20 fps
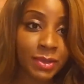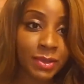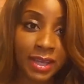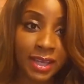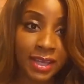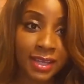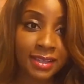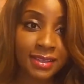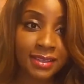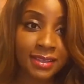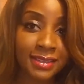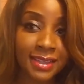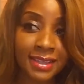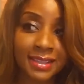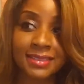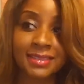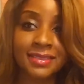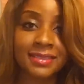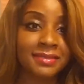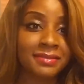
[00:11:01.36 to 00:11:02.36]
Okay?
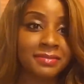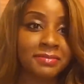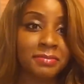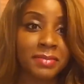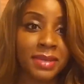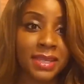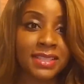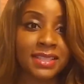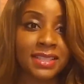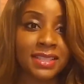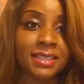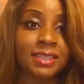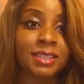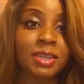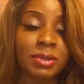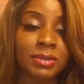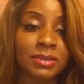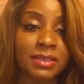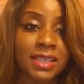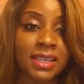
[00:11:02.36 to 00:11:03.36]
That's basic
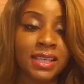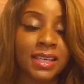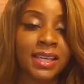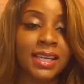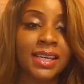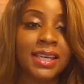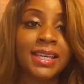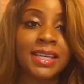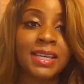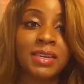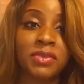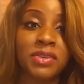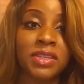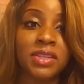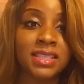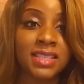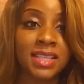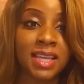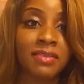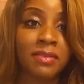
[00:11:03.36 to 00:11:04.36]
adulting. If he
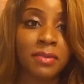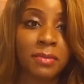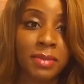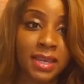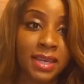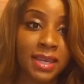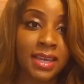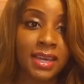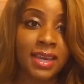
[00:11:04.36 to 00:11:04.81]
doesn't have a bank